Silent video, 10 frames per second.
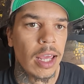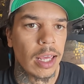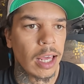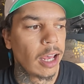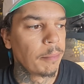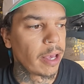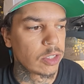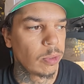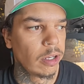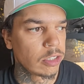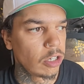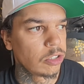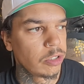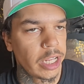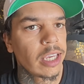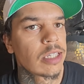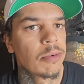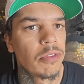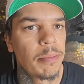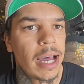as well as also take some
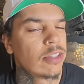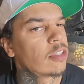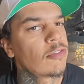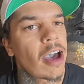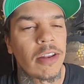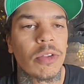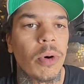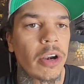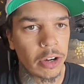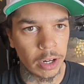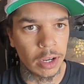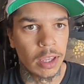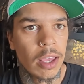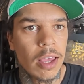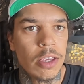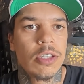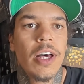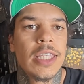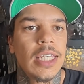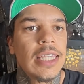of the bad stuff out of the water. So
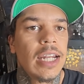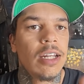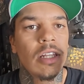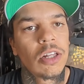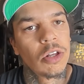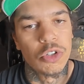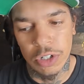let's get that into the enclosure